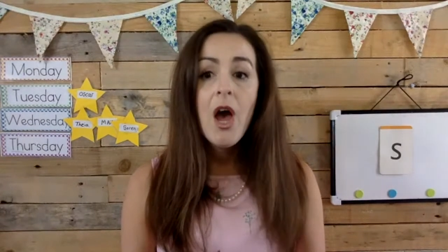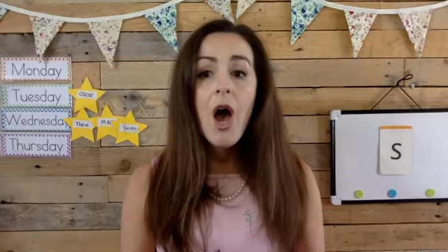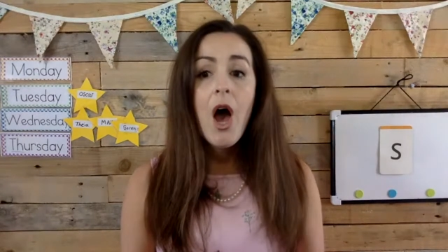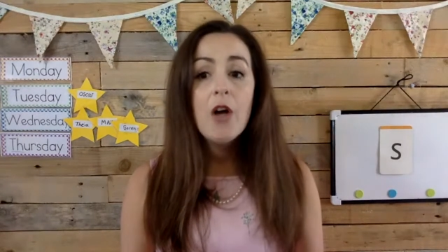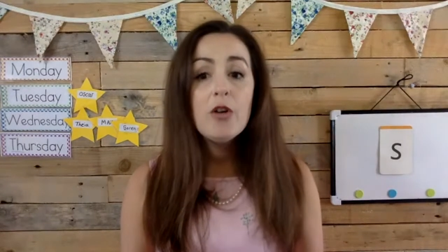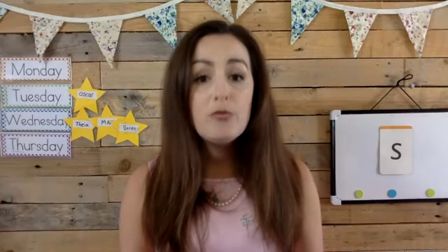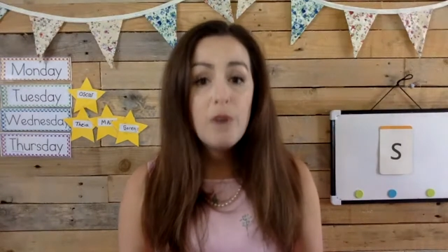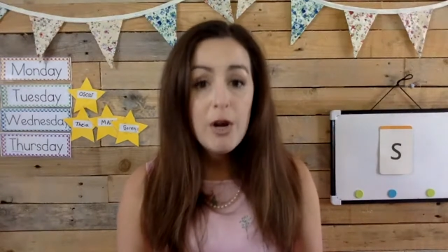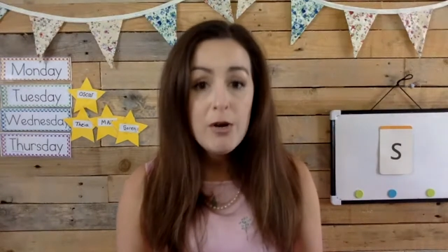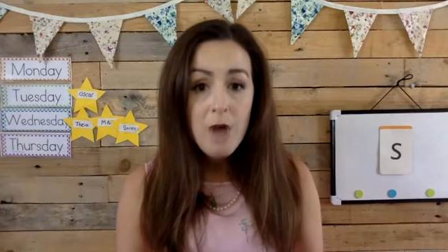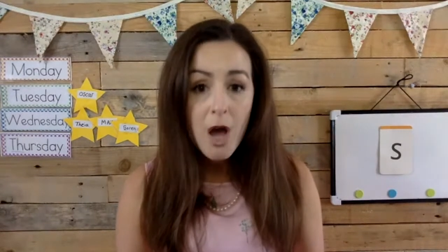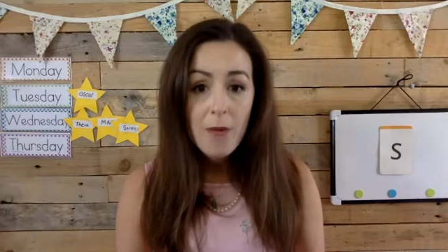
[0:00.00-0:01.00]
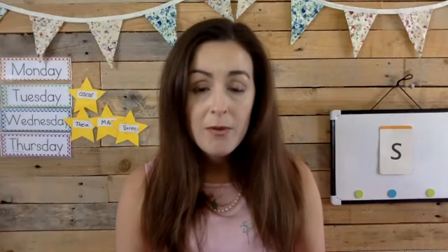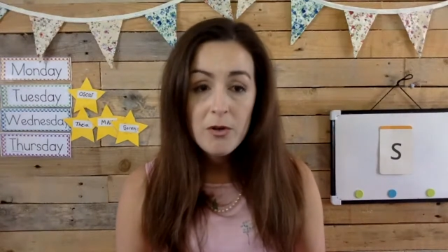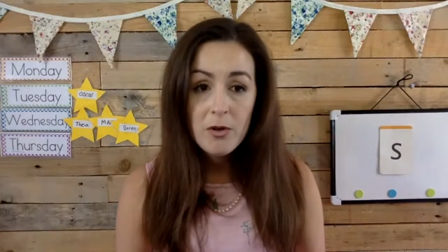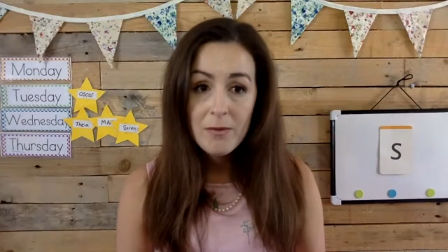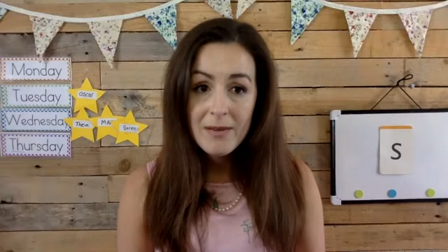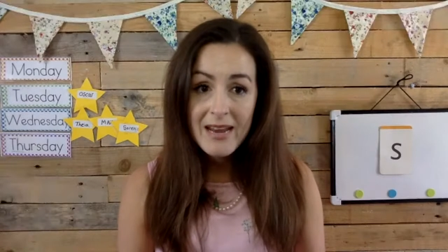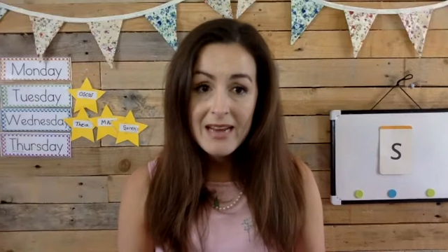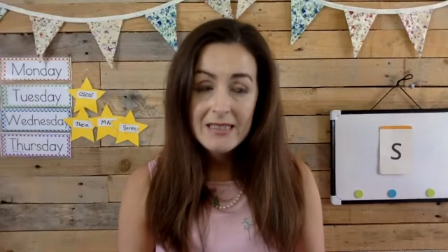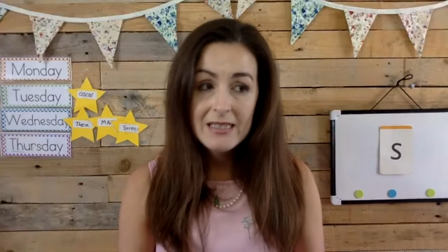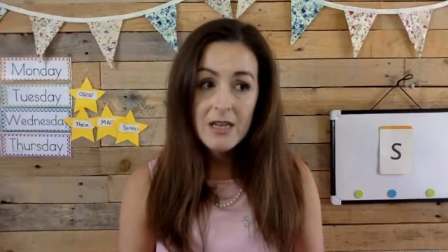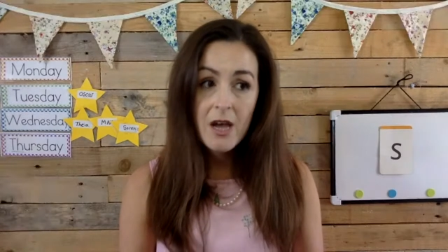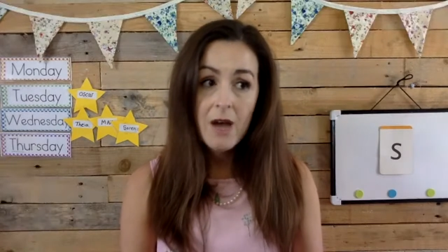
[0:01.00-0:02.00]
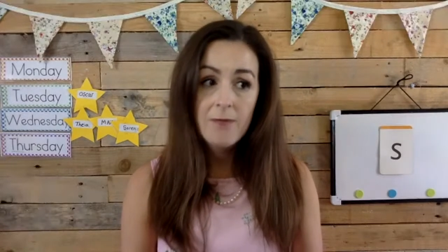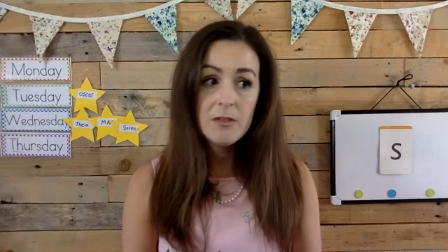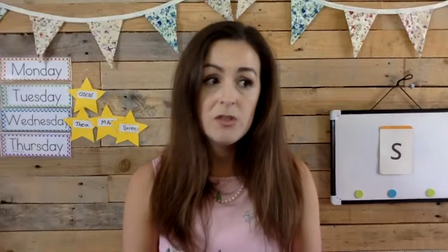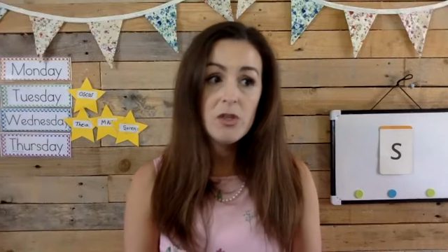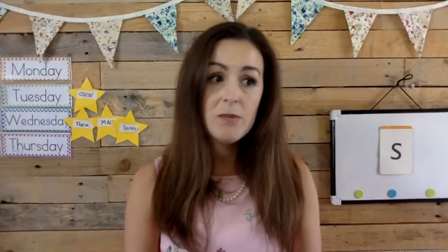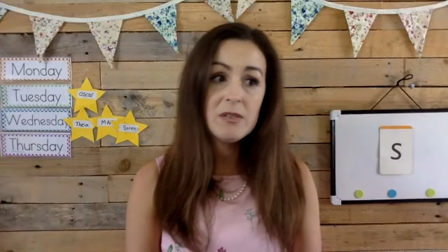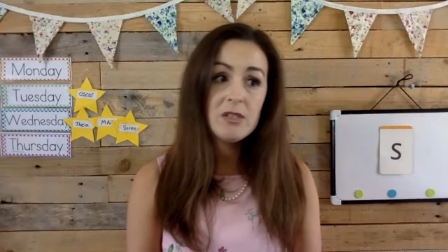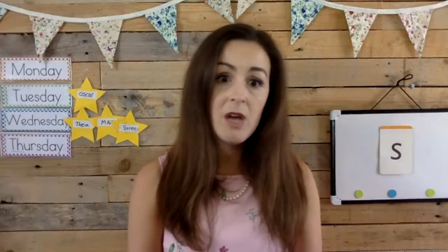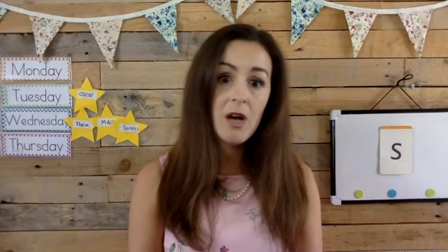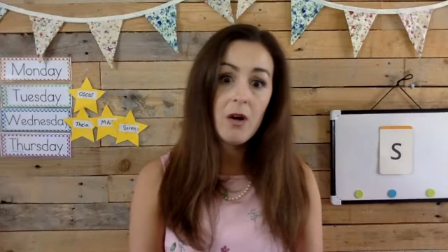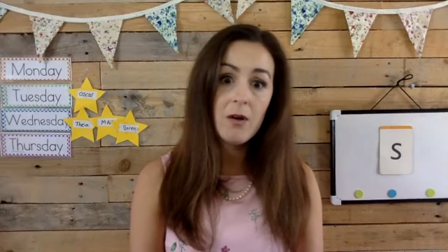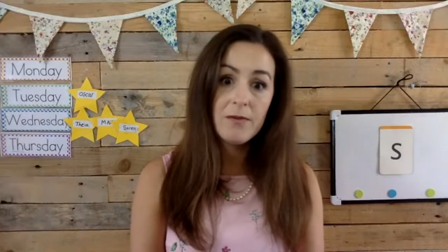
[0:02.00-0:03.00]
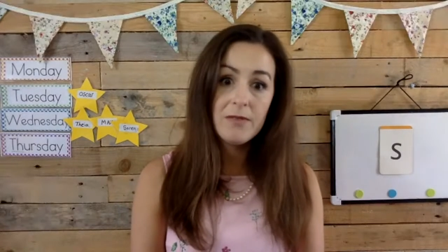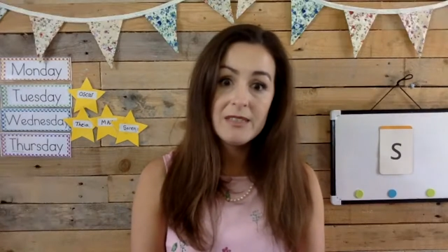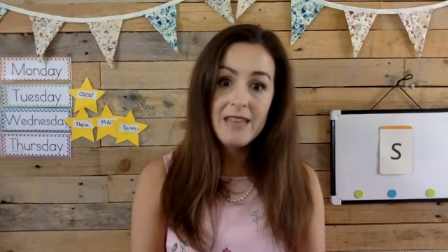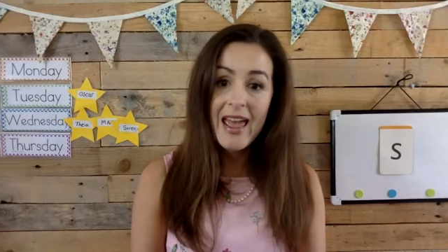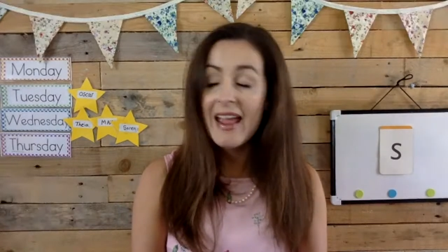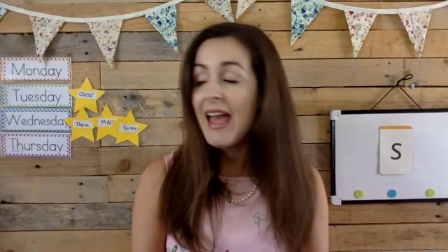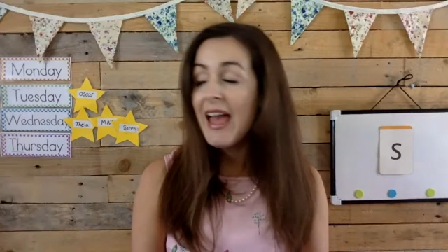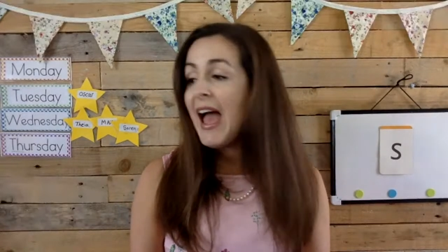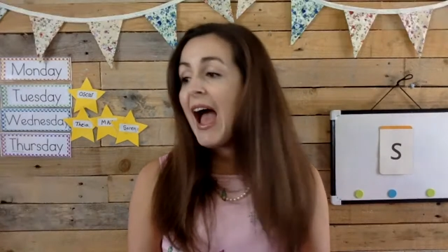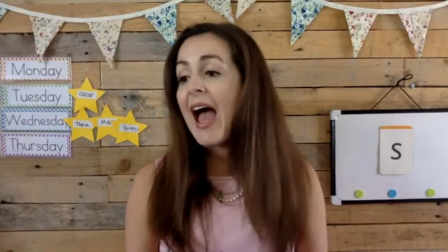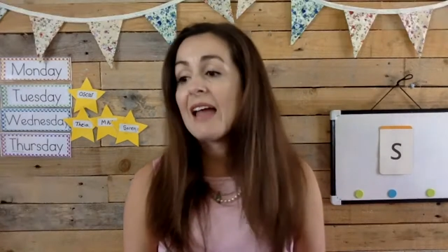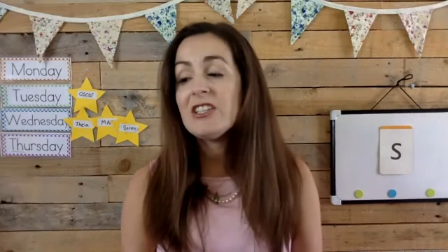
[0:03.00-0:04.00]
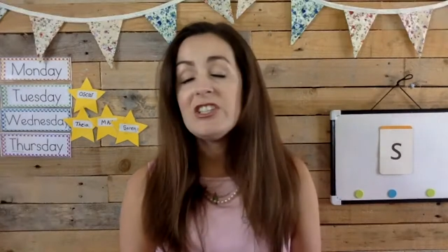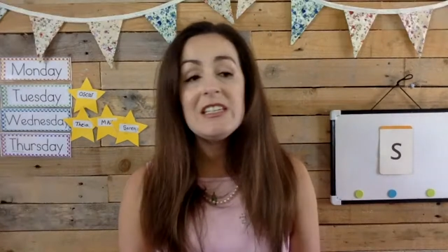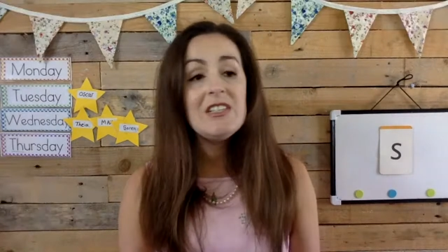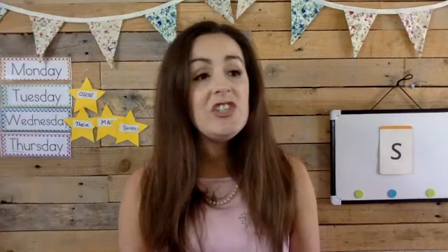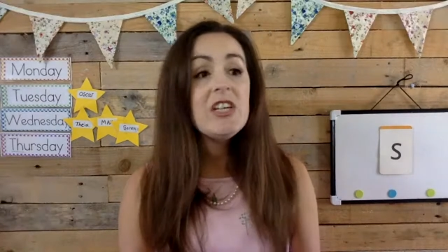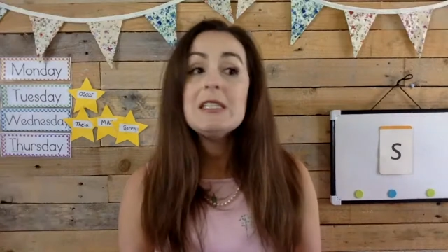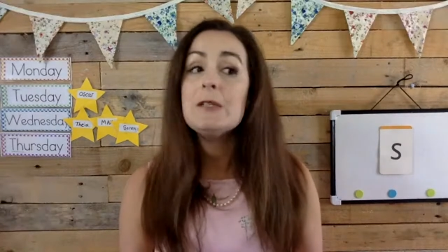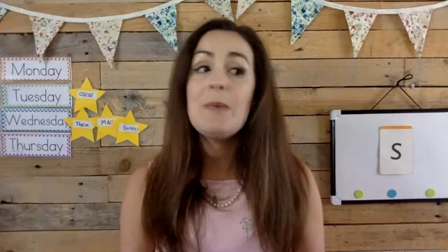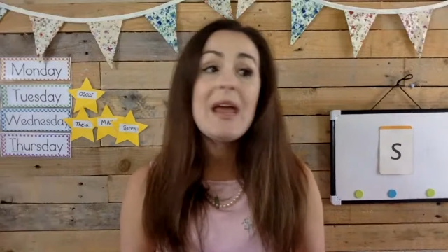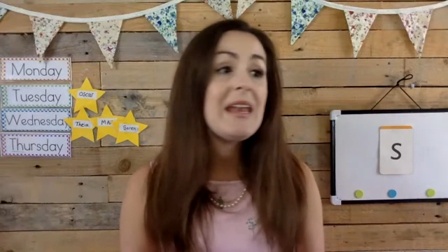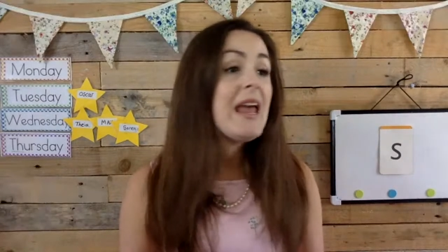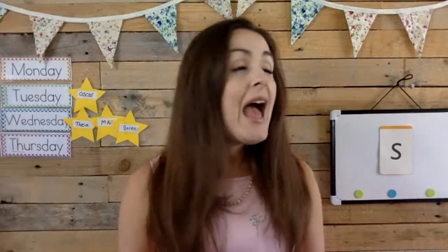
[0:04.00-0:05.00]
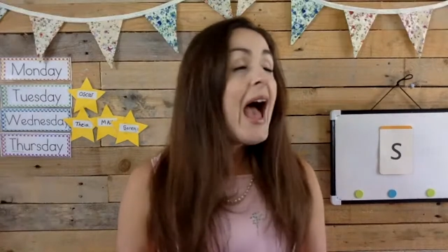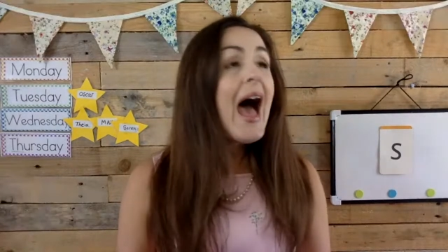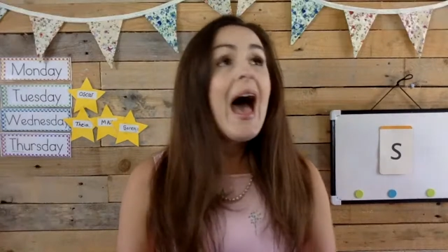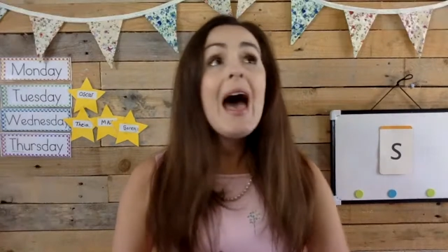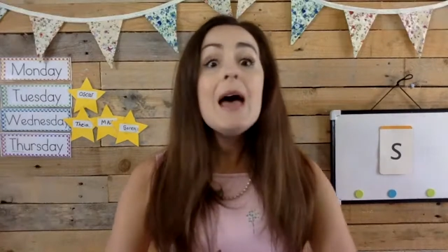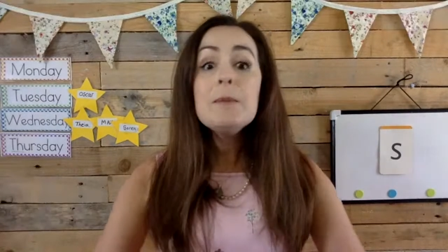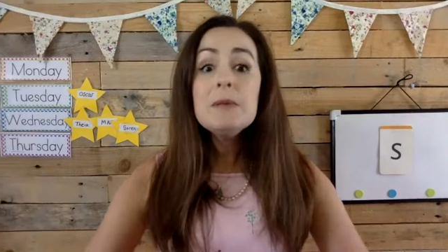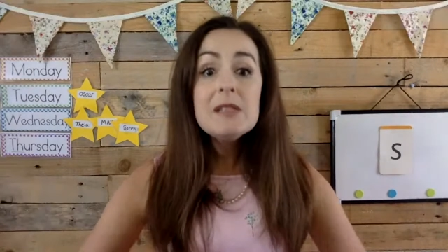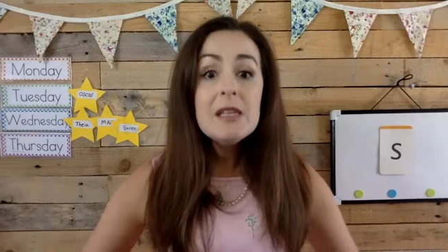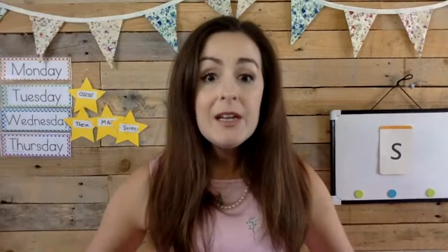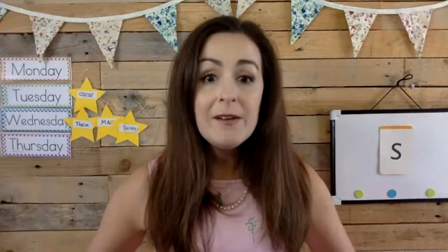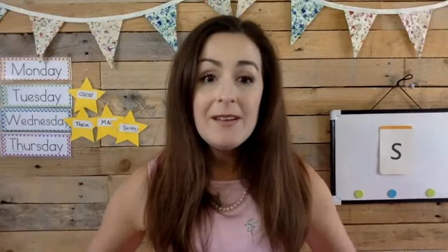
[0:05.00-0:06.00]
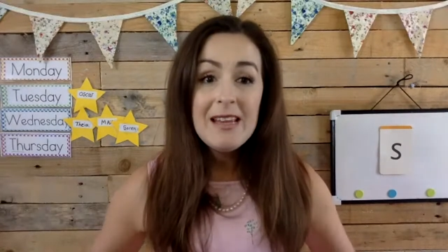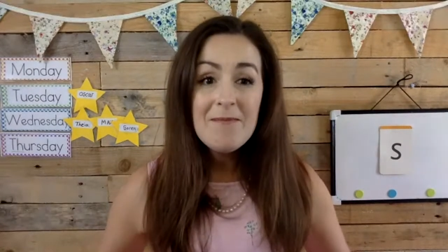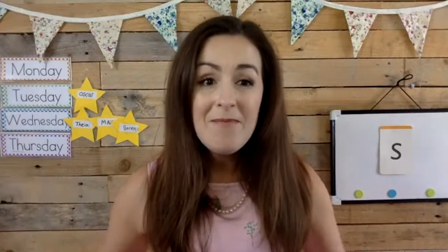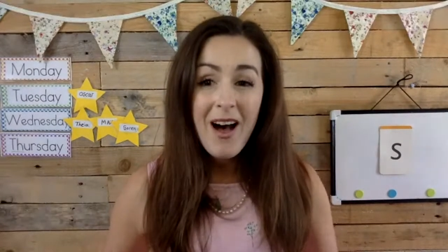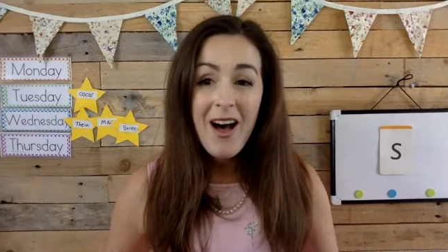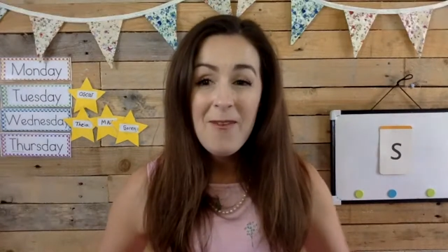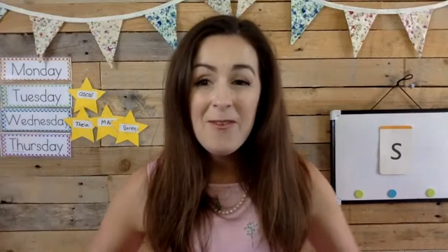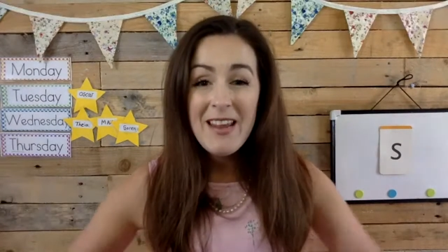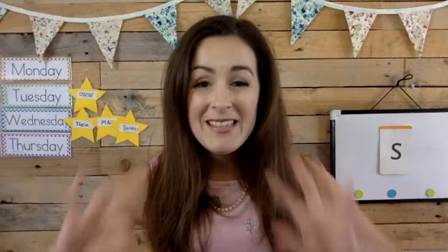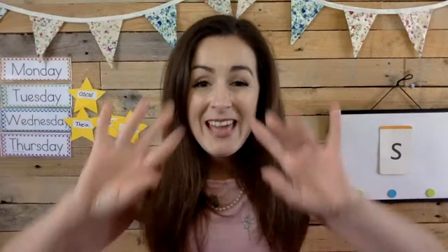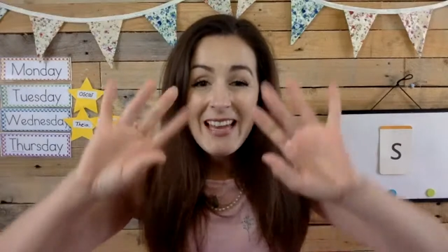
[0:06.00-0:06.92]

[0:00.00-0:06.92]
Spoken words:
Her grown-up nominated her for Superstar of the Day, and she's just been absolutely marvellous.